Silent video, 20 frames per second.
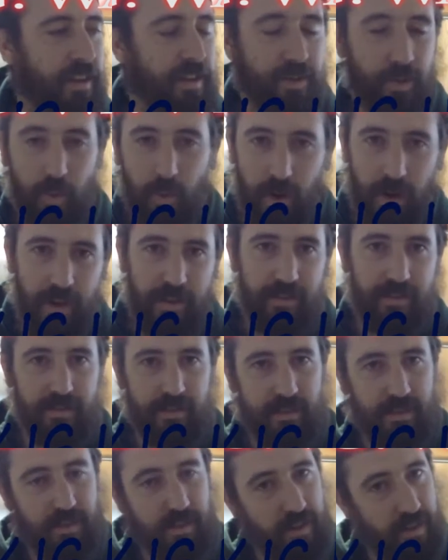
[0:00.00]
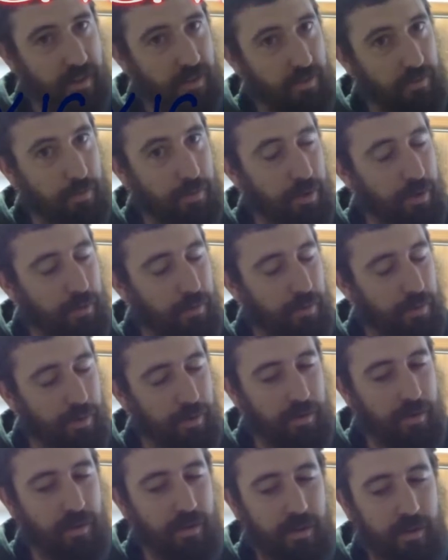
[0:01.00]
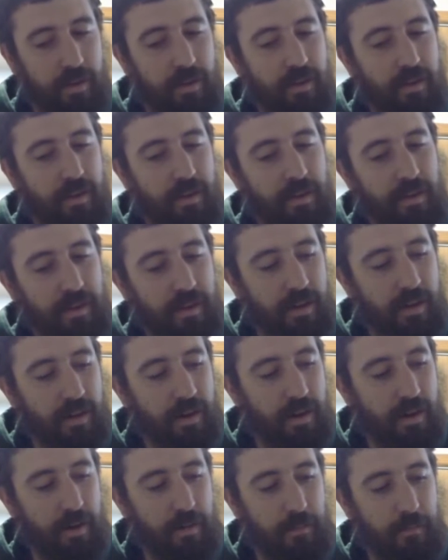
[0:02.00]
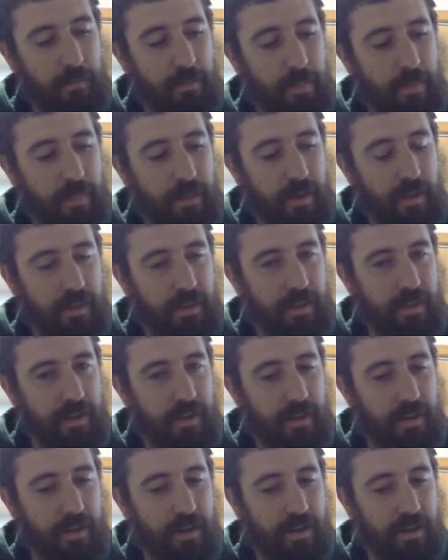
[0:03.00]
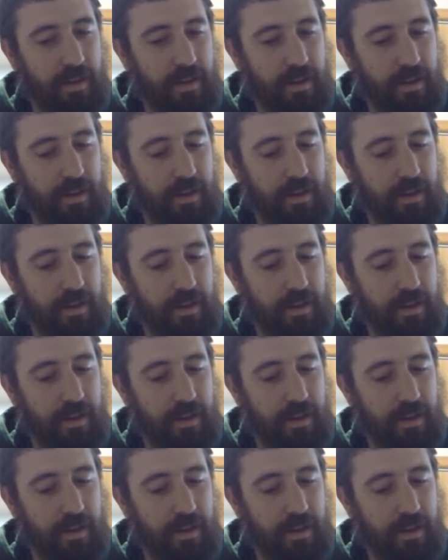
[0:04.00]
twice, it just broke, and then